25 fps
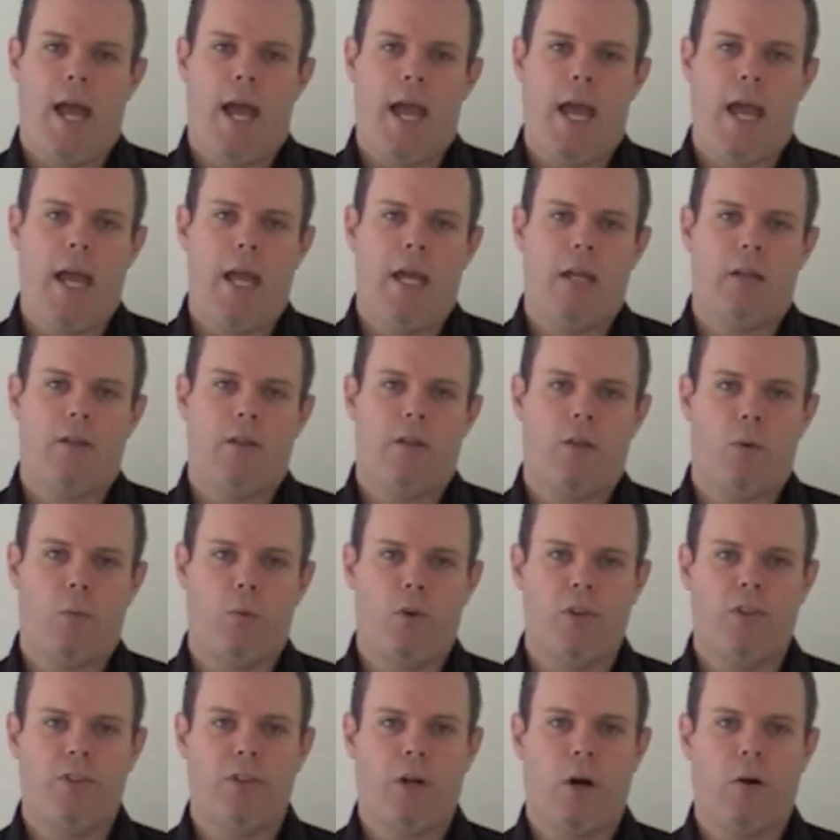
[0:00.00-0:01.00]
And the
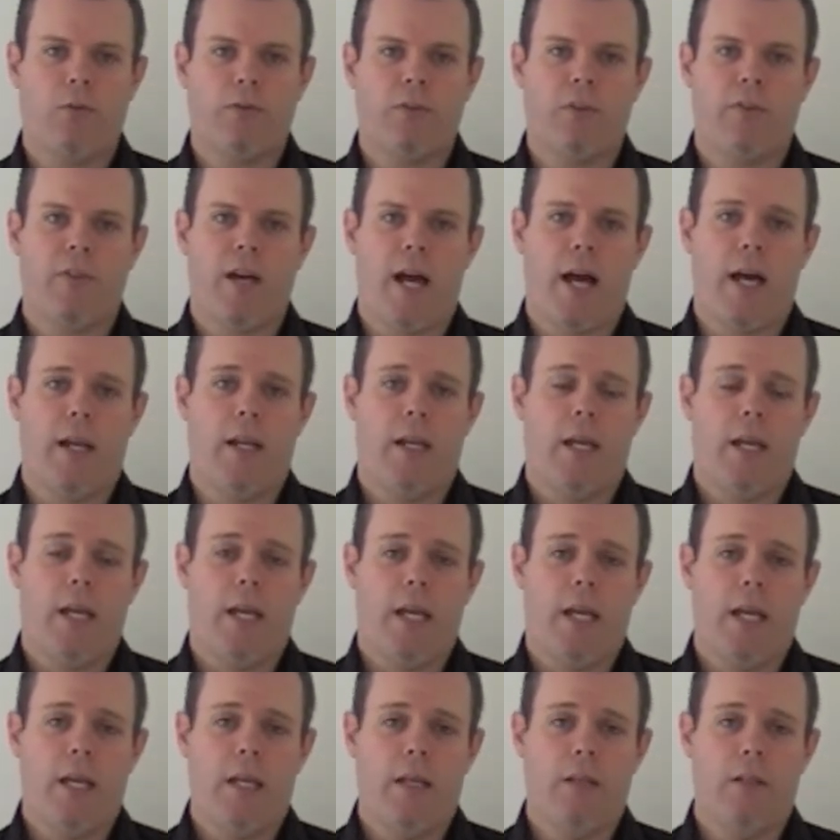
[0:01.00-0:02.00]
result of that
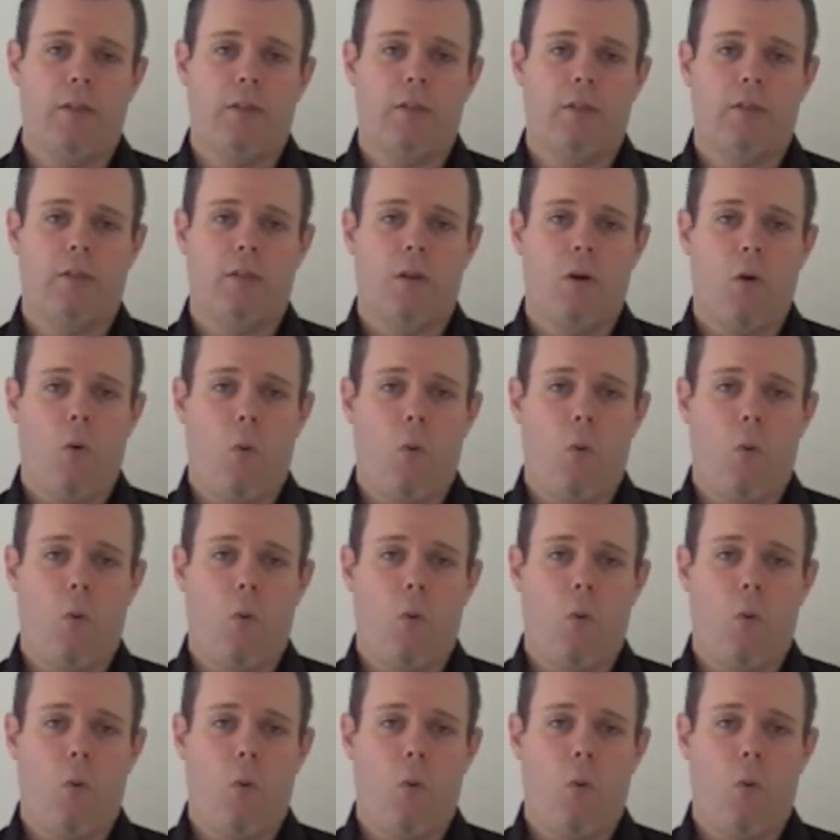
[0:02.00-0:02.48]
is